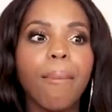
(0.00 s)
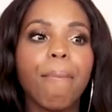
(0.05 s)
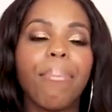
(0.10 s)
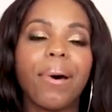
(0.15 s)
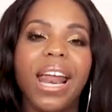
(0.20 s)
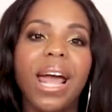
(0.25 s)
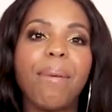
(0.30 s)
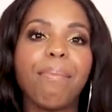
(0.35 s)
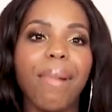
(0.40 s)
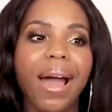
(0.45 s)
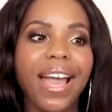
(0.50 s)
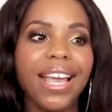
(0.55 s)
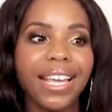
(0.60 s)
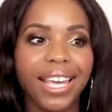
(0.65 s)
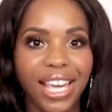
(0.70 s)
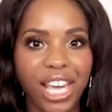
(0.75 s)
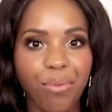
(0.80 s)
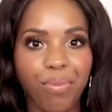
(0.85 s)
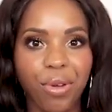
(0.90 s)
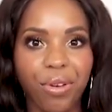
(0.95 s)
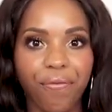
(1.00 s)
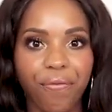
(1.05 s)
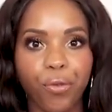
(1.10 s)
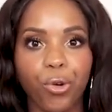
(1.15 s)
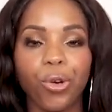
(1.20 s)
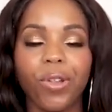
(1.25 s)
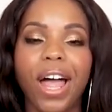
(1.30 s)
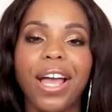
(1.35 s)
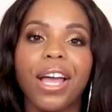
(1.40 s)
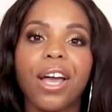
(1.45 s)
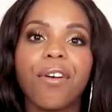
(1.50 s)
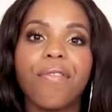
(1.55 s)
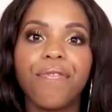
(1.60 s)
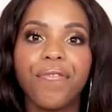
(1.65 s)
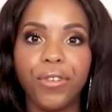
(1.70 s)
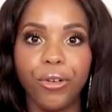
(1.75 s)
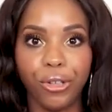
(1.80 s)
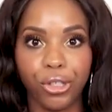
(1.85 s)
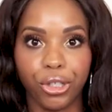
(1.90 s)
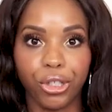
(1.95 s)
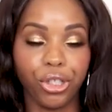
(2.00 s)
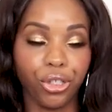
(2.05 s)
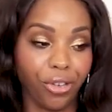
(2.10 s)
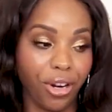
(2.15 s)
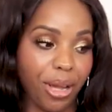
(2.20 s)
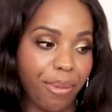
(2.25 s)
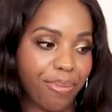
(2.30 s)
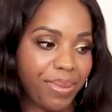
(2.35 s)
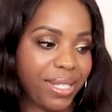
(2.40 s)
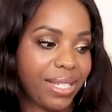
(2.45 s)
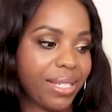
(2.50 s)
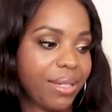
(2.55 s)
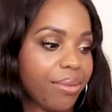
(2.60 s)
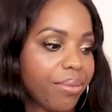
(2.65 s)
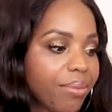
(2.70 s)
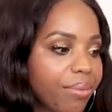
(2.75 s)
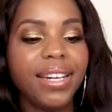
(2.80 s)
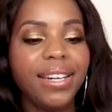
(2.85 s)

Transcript: but I might keep it for like future trips.